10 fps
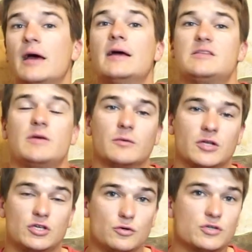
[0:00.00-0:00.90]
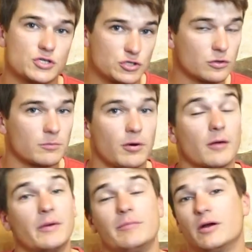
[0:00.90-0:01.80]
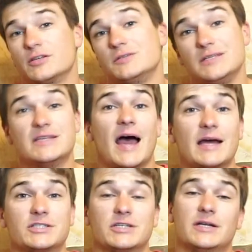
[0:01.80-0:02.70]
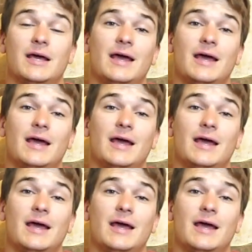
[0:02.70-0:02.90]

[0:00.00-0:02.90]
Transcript: to be able to use a shoe compartment but also detach it